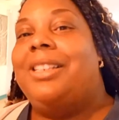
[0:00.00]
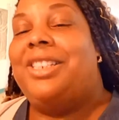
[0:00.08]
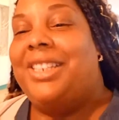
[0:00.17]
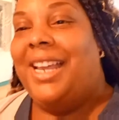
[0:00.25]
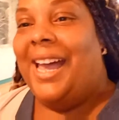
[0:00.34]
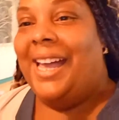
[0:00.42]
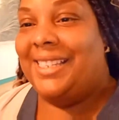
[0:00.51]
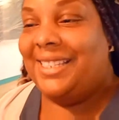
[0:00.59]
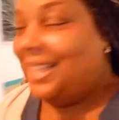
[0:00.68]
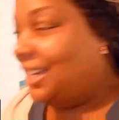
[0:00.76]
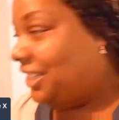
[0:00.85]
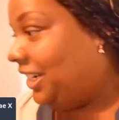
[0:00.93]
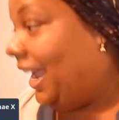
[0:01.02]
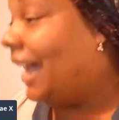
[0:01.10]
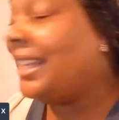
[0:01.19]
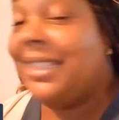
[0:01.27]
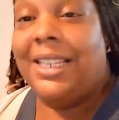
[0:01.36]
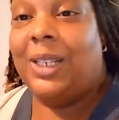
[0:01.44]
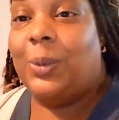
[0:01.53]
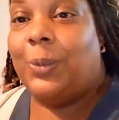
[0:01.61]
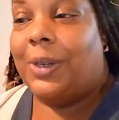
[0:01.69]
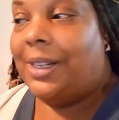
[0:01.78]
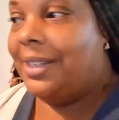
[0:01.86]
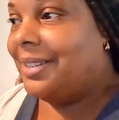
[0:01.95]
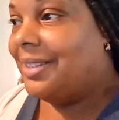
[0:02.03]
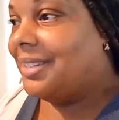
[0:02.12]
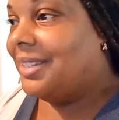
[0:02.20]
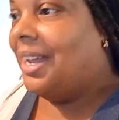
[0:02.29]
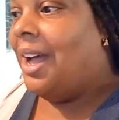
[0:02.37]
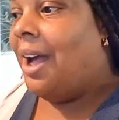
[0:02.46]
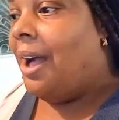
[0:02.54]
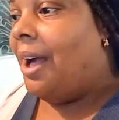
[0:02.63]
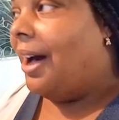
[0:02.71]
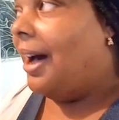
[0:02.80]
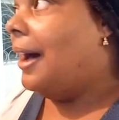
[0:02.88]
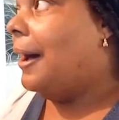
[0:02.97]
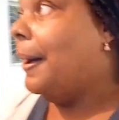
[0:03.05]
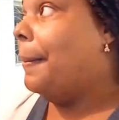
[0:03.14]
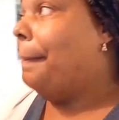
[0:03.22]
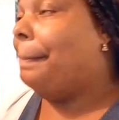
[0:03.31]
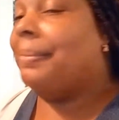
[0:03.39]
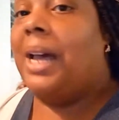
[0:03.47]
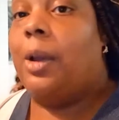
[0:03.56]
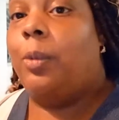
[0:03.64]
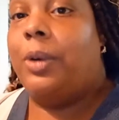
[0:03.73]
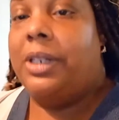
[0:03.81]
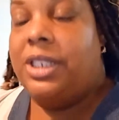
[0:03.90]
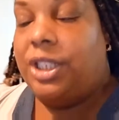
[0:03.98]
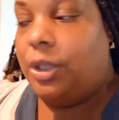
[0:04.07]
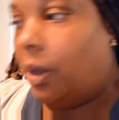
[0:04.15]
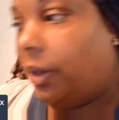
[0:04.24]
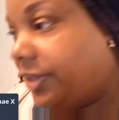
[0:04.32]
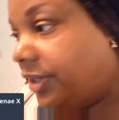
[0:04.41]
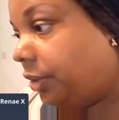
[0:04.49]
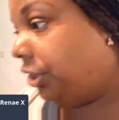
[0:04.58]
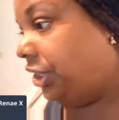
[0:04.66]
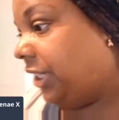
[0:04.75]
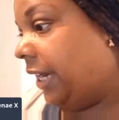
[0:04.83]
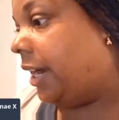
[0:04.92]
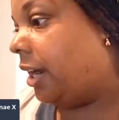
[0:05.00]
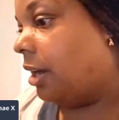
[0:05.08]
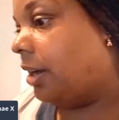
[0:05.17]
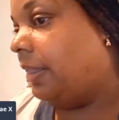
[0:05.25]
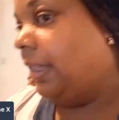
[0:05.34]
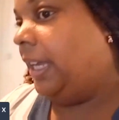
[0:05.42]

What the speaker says: She has little ones. I wanted to also share